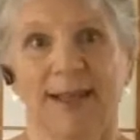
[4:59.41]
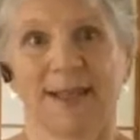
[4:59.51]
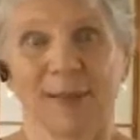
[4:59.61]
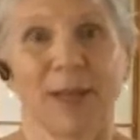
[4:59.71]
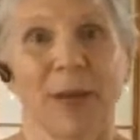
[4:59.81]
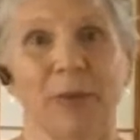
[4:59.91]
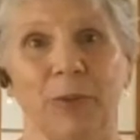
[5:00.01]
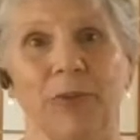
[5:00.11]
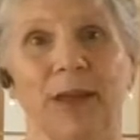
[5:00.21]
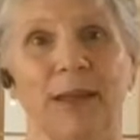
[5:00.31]
sometimes we
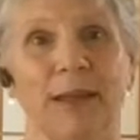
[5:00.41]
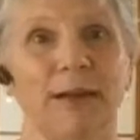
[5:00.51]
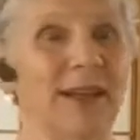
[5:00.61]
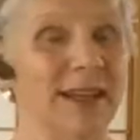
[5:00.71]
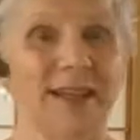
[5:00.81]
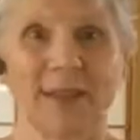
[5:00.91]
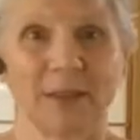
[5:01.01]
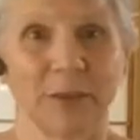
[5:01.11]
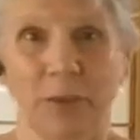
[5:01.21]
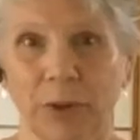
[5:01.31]
find out it doesn't